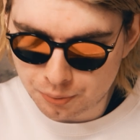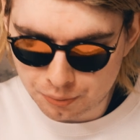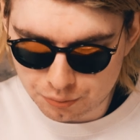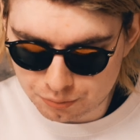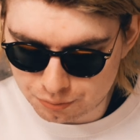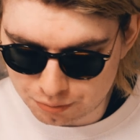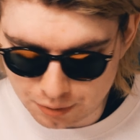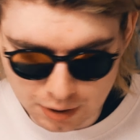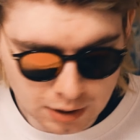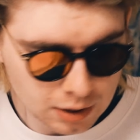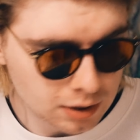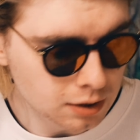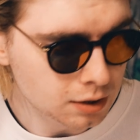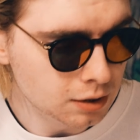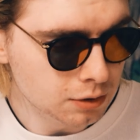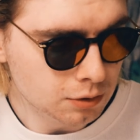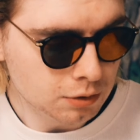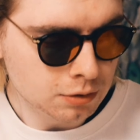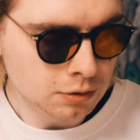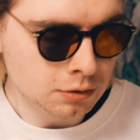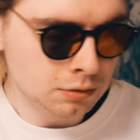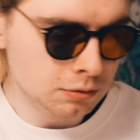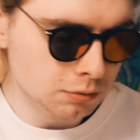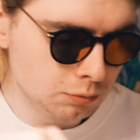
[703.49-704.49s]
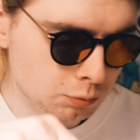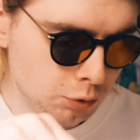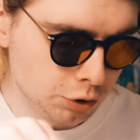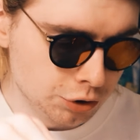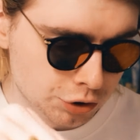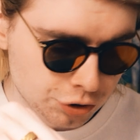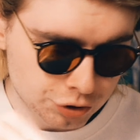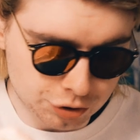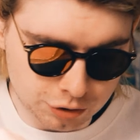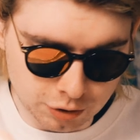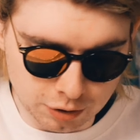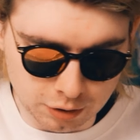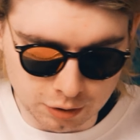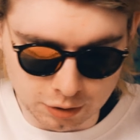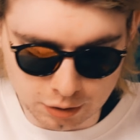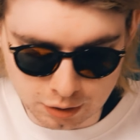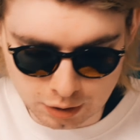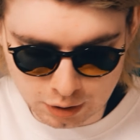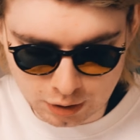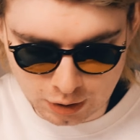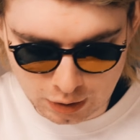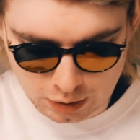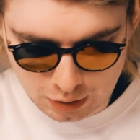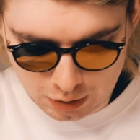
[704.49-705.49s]
thingy here. We're just gonna.
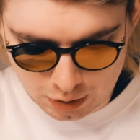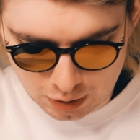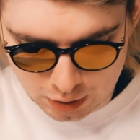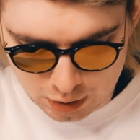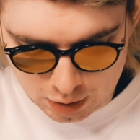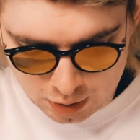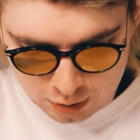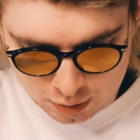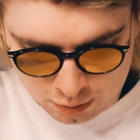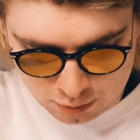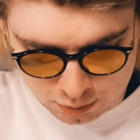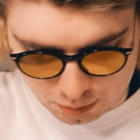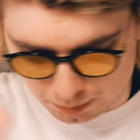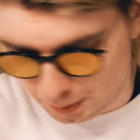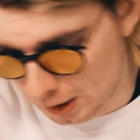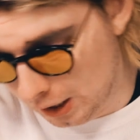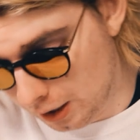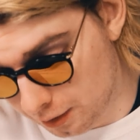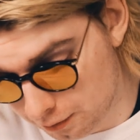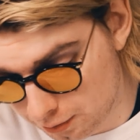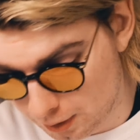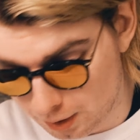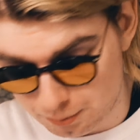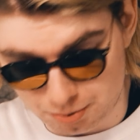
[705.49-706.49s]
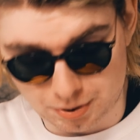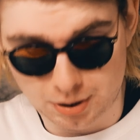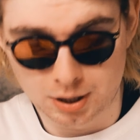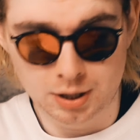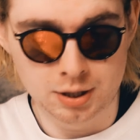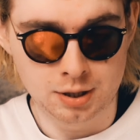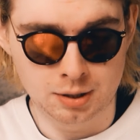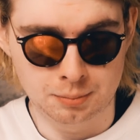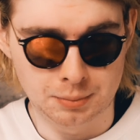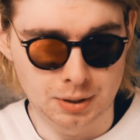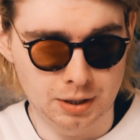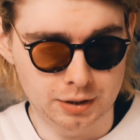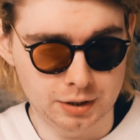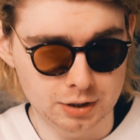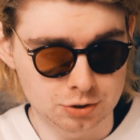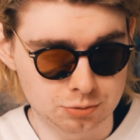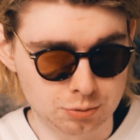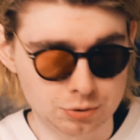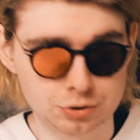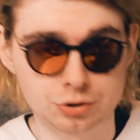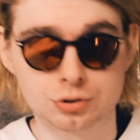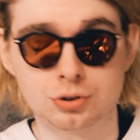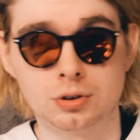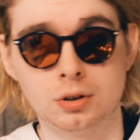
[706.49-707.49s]
I mean, I guess
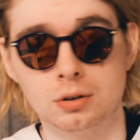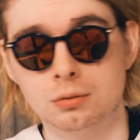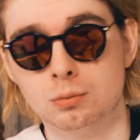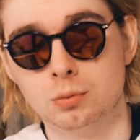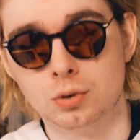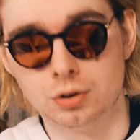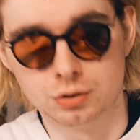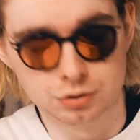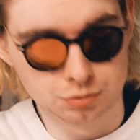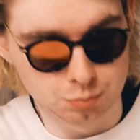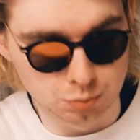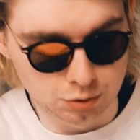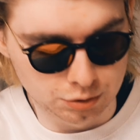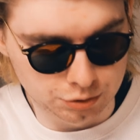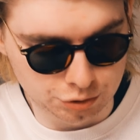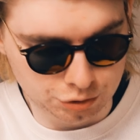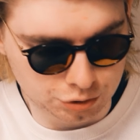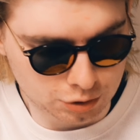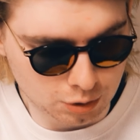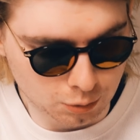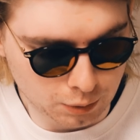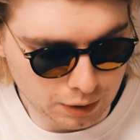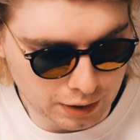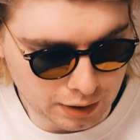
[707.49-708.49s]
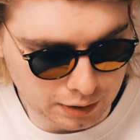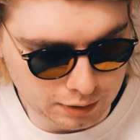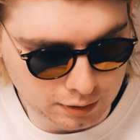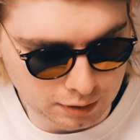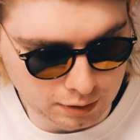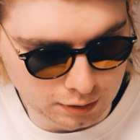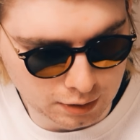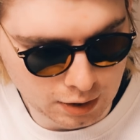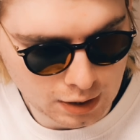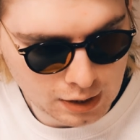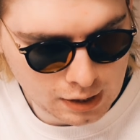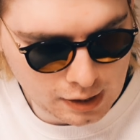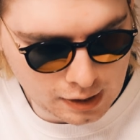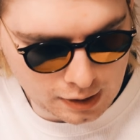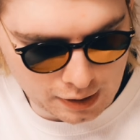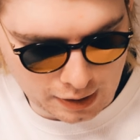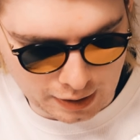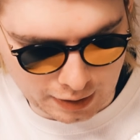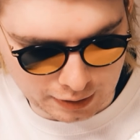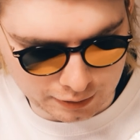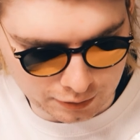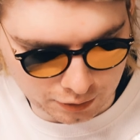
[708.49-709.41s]
we'll just go ahead and add